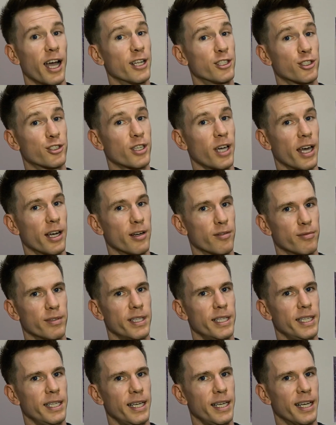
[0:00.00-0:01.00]
I just got a
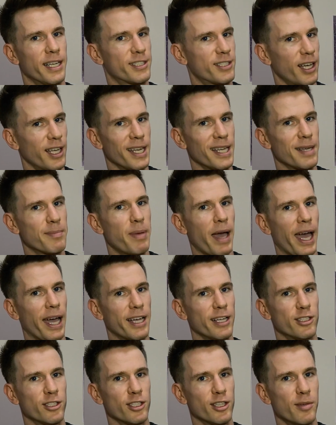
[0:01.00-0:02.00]
really exciting
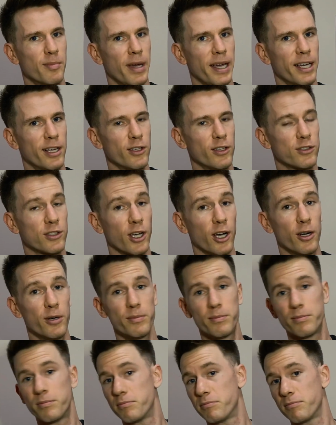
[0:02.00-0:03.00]
package in the mail,
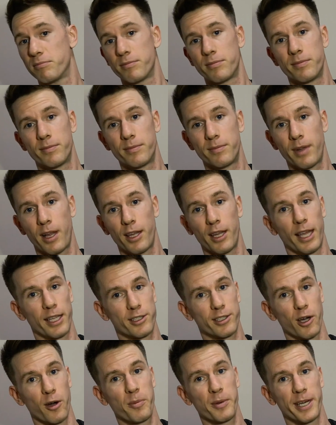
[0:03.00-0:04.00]
so let's
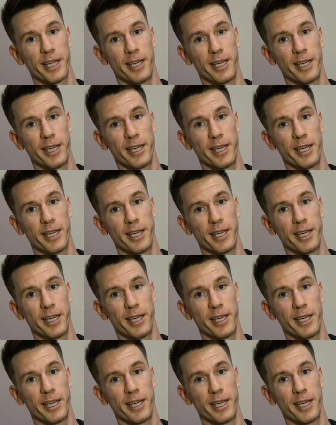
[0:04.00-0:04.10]
open